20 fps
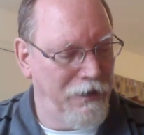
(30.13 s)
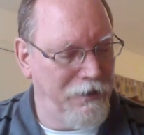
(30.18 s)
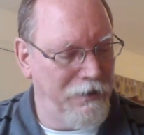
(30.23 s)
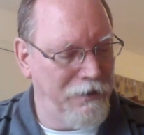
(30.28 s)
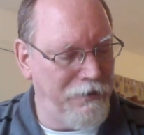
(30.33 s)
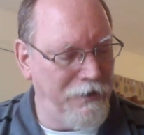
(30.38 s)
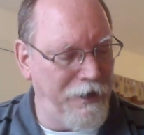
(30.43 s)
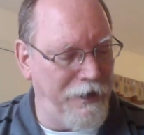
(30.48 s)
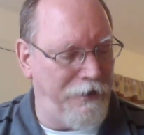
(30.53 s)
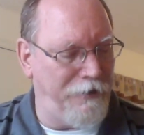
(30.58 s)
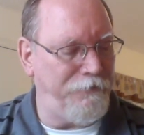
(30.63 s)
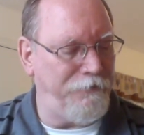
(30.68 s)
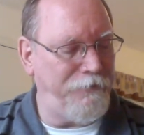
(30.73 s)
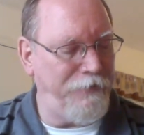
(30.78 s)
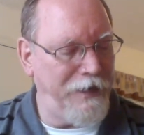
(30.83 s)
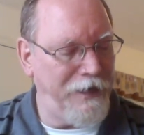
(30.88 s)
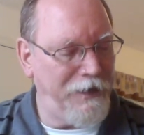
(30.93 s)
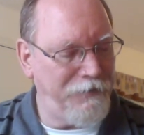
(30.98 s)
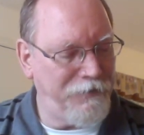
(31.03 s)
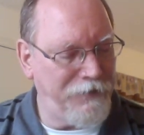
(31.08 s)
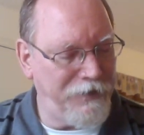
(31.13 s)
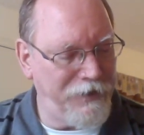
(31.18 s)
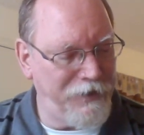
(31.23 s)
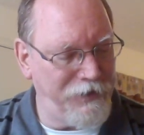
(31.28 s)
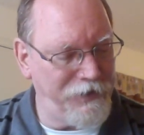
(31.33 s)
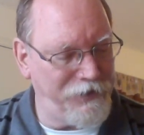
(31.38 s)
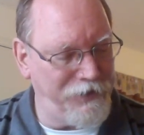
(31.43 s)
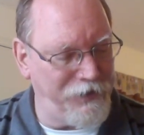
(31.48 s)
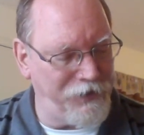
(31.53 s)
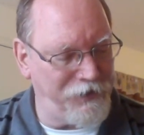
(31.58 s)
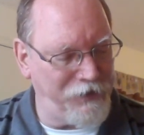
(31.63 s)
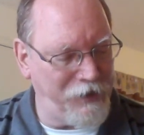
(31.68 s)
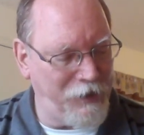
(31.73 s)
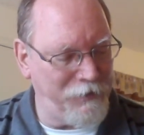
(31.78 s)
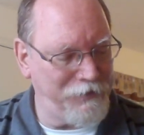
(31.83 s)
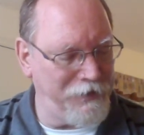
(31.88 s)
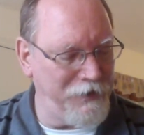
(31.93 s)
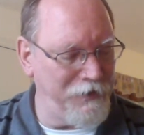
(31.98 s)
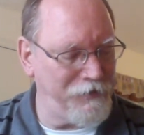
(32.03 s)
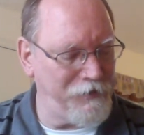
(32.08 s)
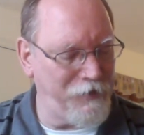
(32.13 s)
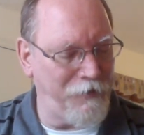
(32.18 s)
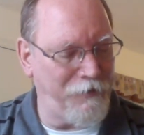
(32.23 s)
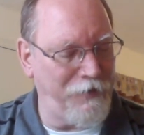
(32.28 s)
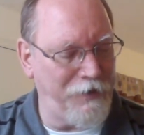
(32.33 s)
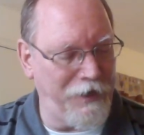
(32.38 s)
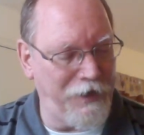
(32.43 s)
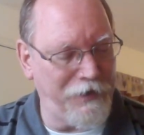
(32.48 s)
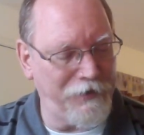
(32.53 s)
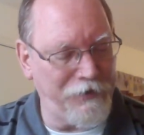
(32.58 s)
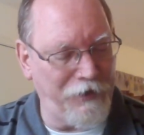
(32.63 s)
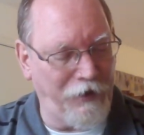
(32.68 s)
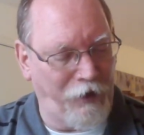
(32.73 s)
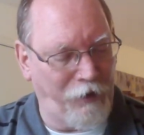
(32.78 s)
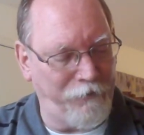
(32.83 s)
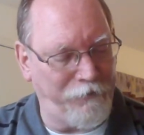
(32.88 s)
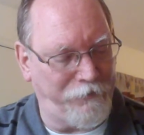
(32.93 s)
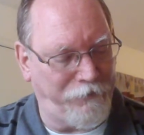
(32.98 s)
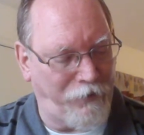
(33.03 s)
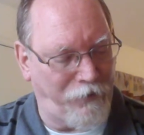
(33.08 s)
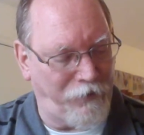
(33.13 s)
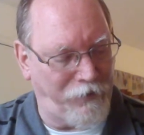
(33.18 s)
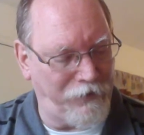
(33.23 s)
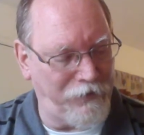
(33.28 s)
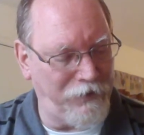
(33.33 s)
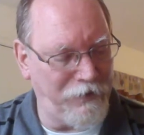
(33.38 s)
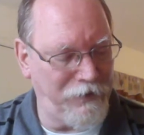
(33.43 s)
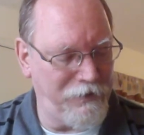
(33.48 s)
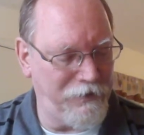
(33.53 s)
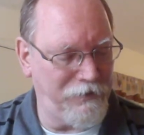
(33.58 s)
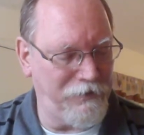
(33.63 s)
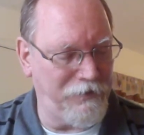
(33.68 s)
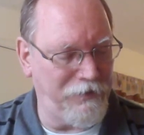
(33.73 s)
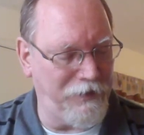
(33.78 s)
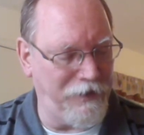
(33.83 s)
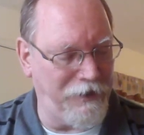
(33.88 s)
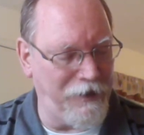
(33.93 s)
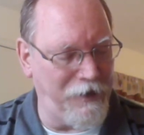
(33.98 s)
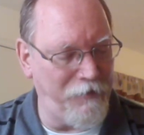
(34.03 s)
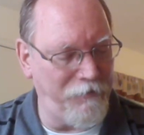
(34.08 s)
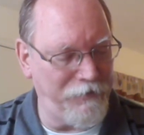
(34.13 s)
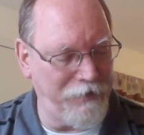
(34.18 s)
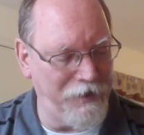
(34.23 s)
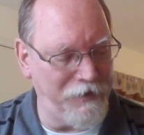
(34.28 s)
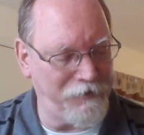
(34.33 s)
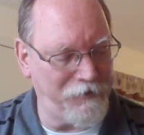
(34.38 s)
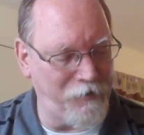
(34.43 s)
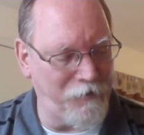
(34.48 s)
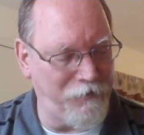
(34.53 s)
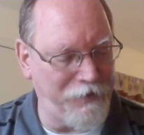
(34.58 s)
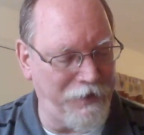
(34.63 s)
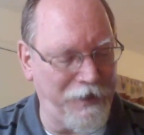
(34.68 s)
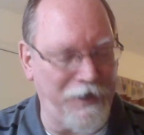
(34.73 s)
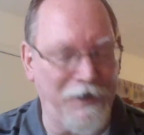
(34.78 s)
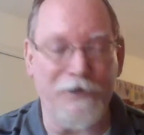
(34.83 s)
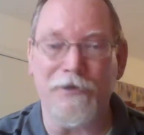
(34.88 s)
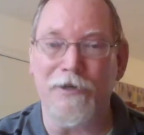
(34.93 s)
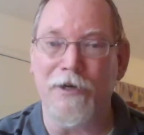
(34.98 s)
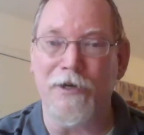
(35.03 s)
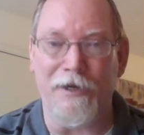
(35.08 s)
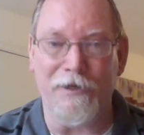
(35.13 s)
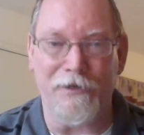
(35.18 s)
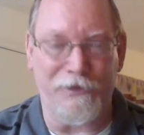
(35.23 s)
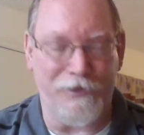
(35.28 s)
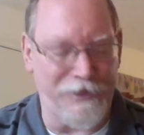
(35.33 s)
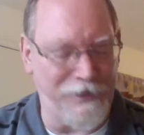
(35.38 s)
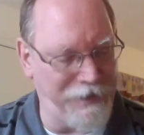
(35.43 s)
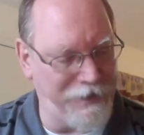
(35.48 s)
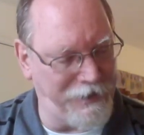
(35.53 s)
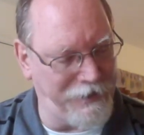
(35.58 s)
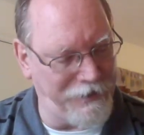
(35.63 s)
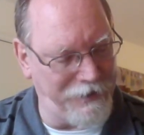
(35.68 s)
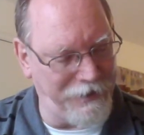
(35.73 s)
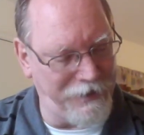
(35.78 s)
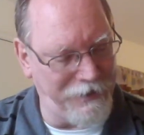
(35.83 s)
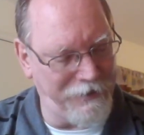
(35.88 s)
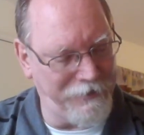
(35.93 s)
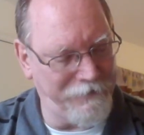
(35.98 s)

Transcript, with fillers: Now faith is the substance of things hoped for, the evidence of things not seen.